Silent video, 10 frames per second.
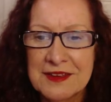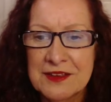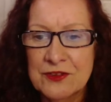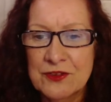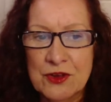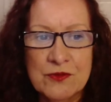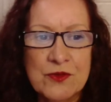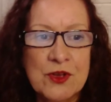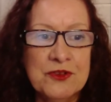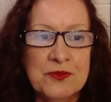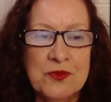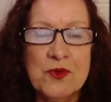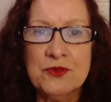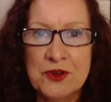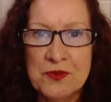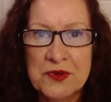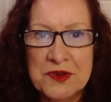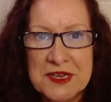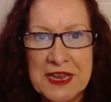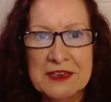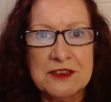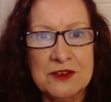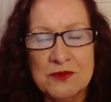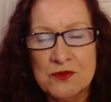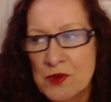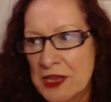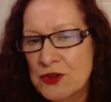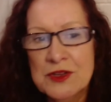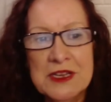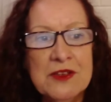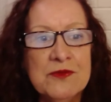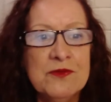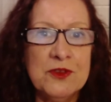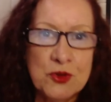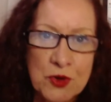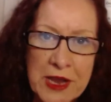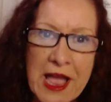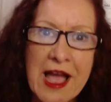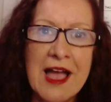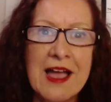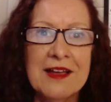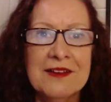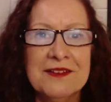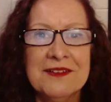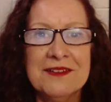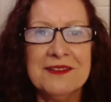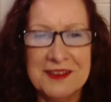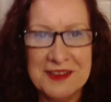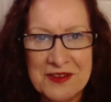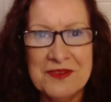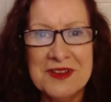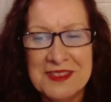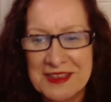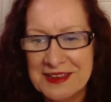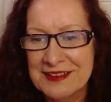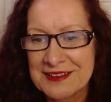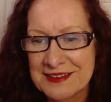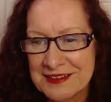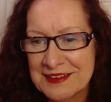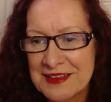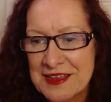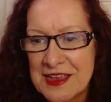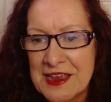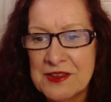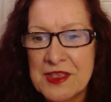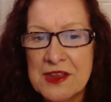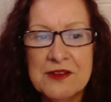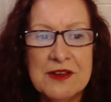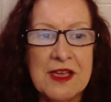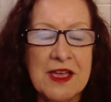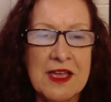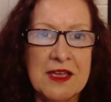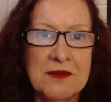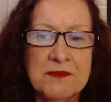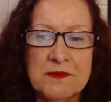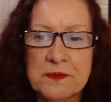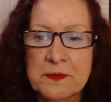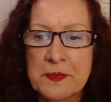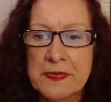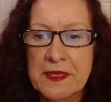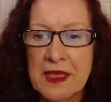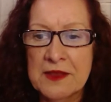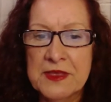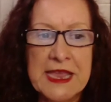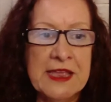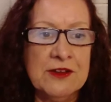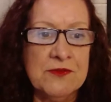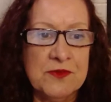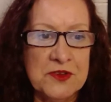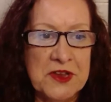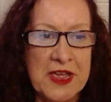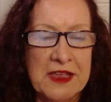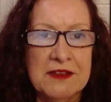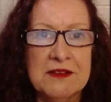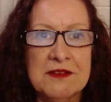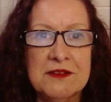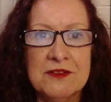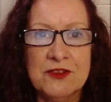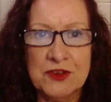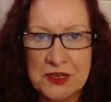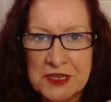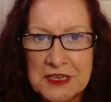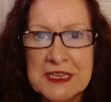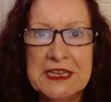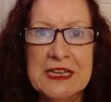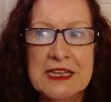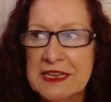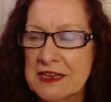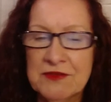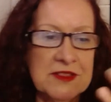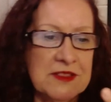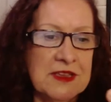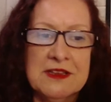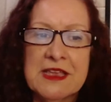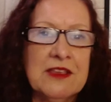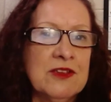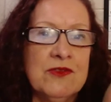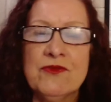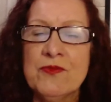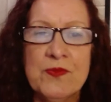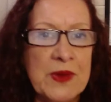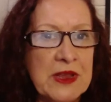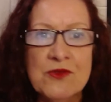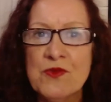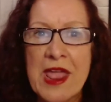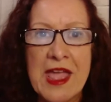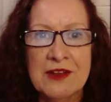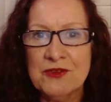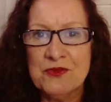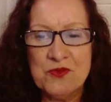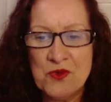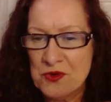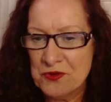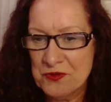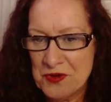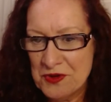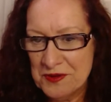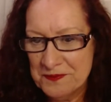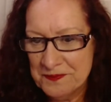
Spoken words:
So you've got to also protect where you live, your car, everything. And then at the end of the day, to clear everything that you've been around, walk through.